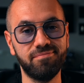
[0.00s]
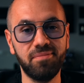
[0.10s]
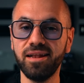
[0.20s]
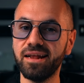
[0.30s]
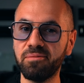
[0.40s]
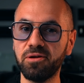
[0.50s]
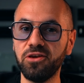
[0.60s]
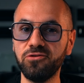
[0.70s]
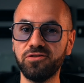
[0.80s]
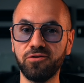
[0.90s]
But I'm going to
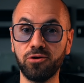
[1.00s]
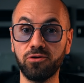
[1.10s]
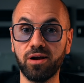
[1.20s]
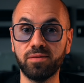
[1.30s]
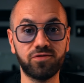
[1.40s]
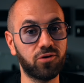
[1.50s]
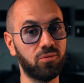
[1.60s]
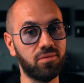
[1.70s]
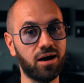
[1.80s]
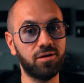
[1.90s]
use the photographs
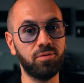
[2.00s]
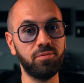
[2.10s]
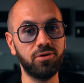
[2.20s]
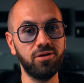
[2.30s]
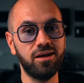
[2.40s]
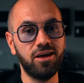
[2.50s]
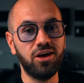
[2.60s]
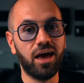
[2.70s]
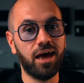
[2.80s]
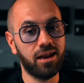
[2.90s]
from other people
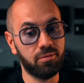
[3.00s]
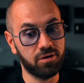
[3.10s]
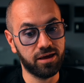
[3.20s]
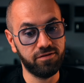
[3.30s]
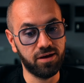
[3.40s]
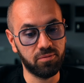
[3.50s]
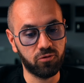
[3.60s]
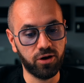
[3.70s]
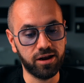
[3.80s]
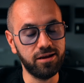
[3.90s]
and I'm going to give them
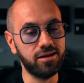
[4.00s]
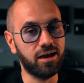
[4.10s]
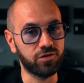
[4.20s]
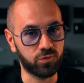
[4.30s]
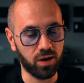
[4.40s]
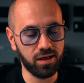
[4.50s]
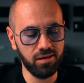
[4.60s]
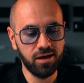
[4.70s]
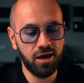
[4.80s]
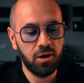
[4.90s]
credit as well.
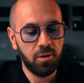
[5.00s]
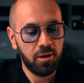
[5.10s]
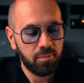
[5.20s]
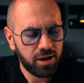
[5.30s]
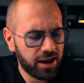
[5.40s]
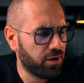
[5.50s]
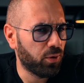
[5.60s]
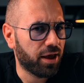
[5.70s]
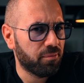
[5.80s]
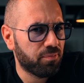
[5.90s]
But
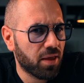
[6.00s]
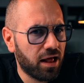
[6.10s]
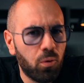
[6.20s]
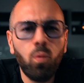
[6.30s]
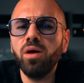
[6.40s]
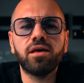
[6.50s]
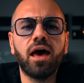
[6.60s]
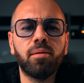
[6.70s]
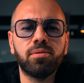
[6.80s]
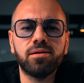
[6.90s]
anyway, what
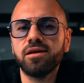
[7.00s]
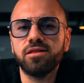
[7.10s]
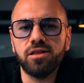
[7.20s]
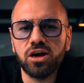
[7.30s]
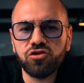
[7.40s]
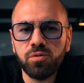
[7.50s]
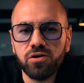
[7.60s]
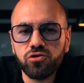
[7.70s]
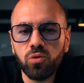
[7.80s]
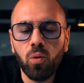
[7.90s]
happened at the Dutch Pen
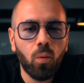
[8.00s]
Show?